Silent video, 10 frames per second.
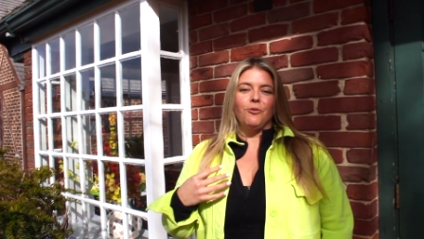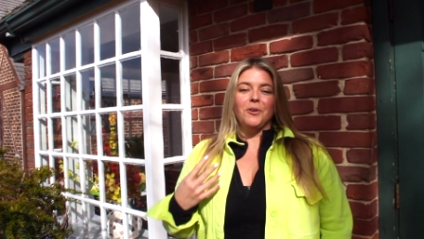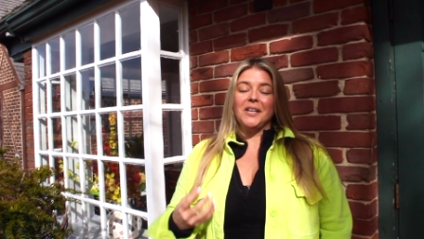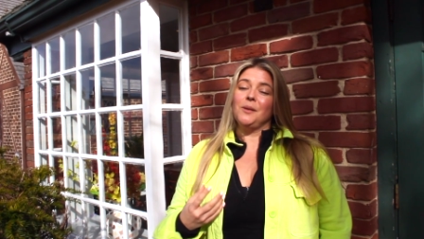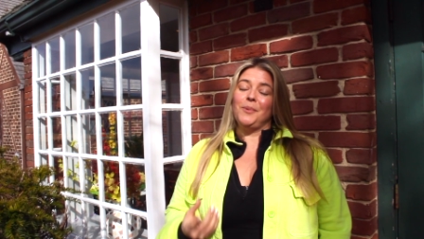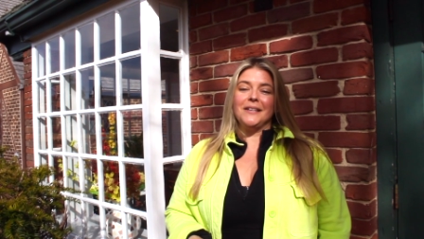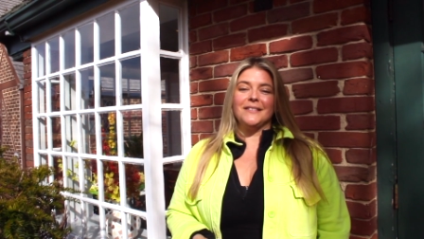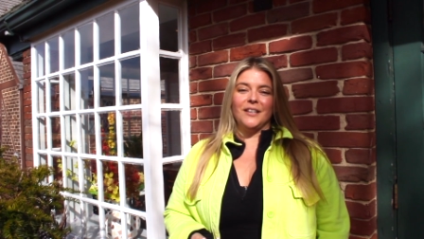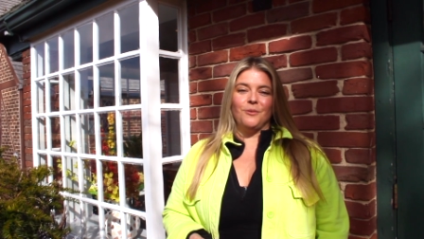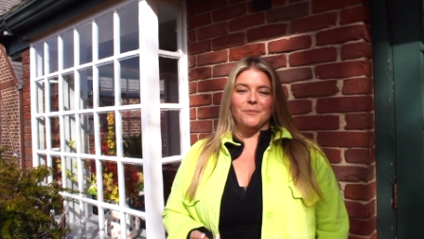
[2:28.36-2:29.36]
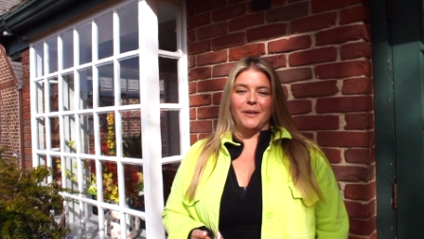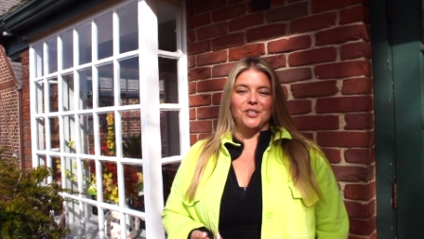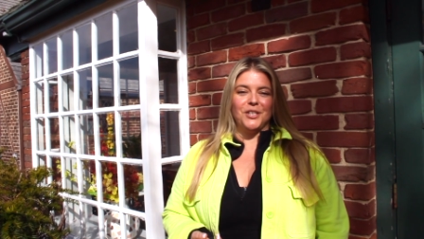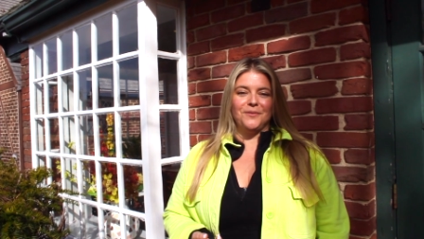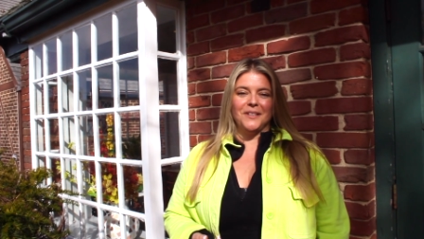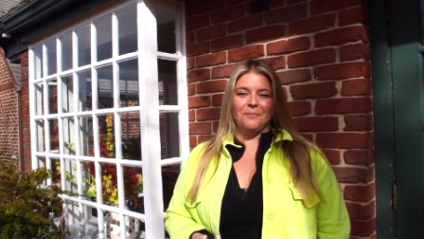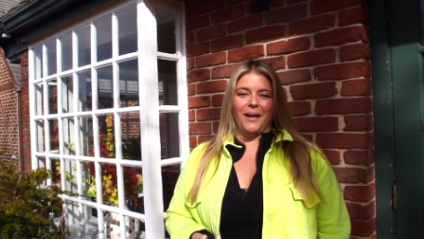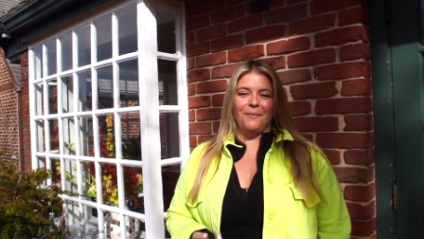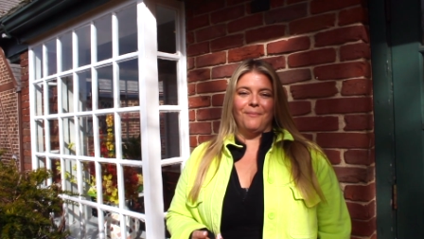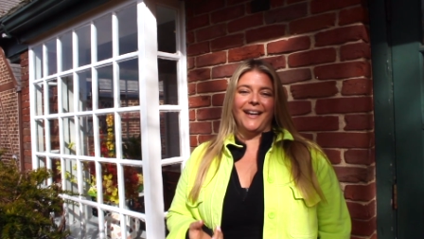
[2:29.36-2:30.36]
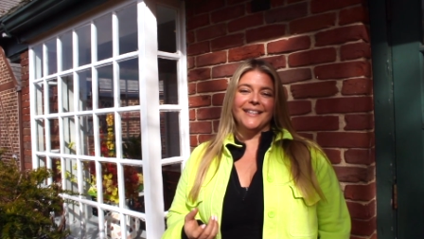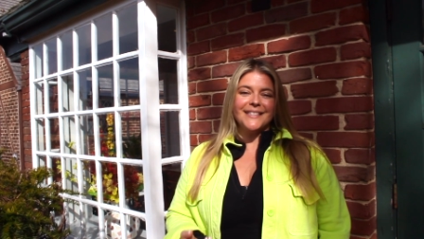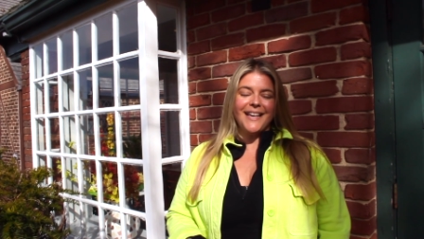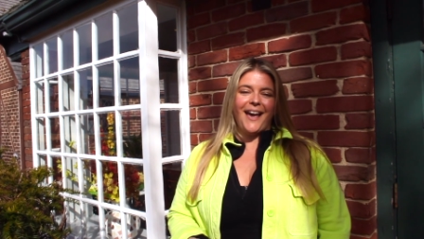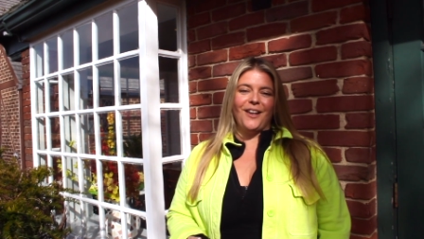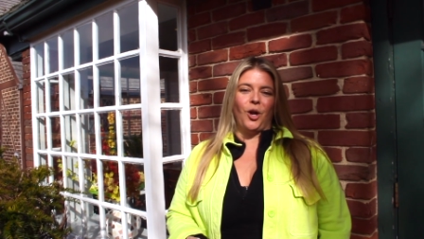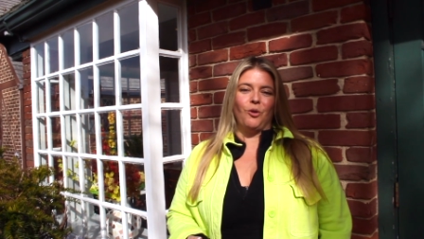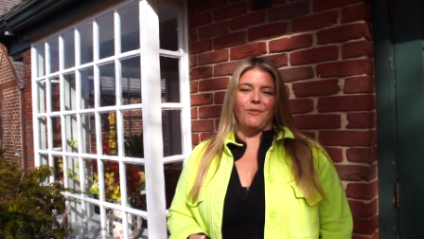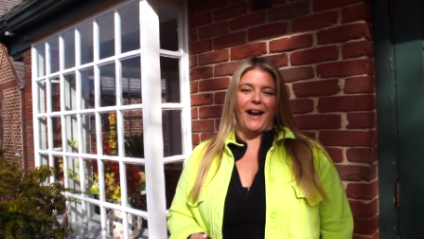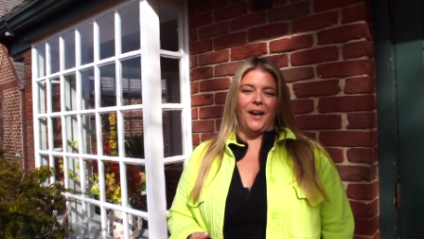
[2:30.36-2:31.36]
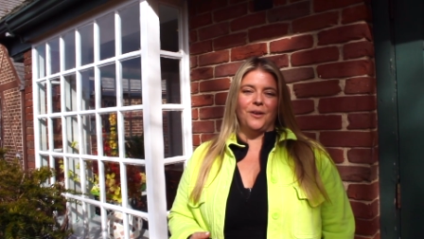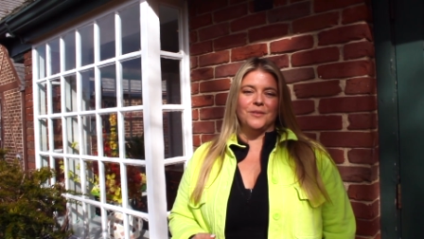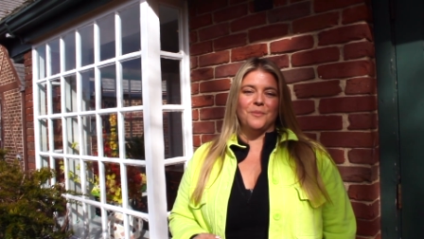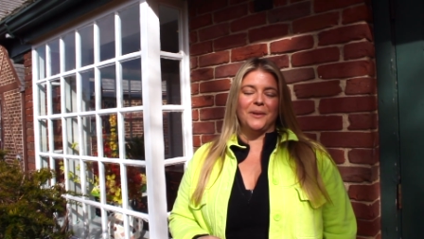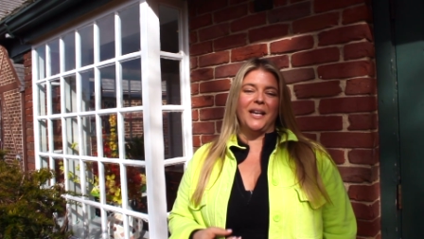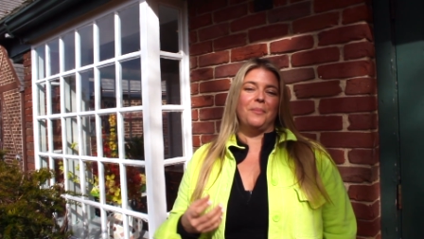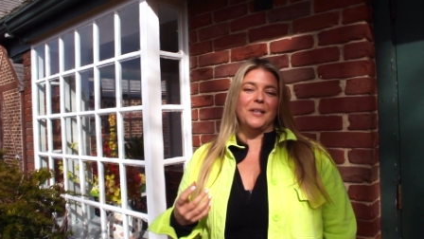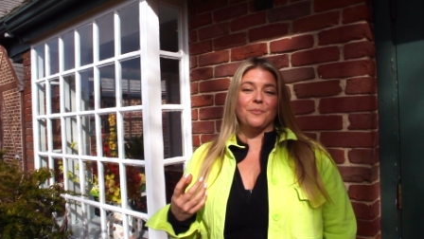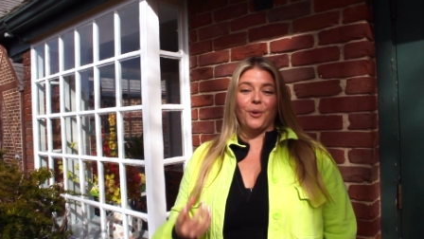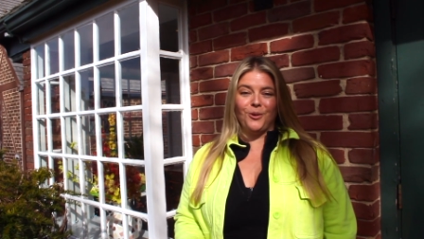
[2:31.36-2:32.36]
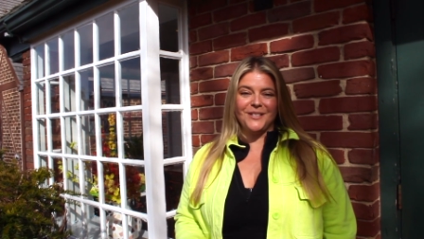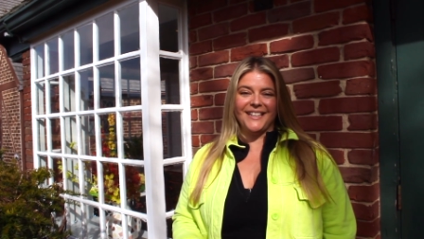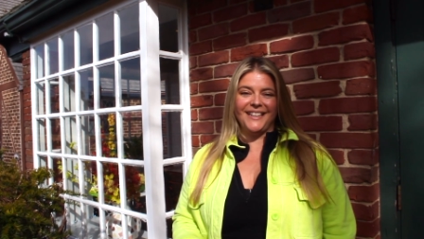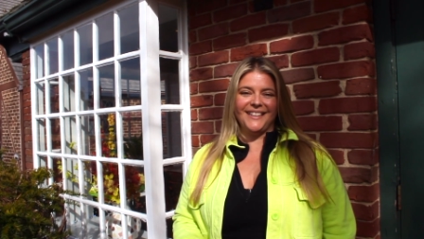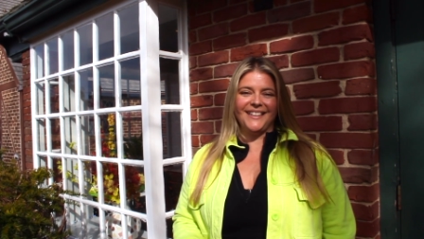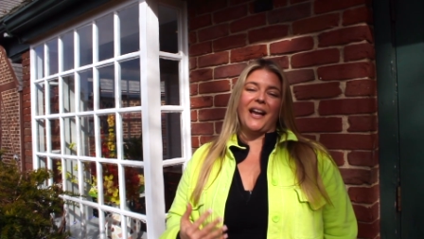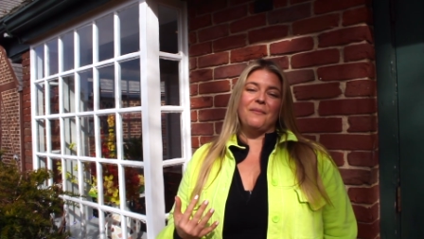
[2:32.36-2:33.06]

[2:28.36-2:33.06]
Really the biggest thing was my shift in my mindset around plant-based protein.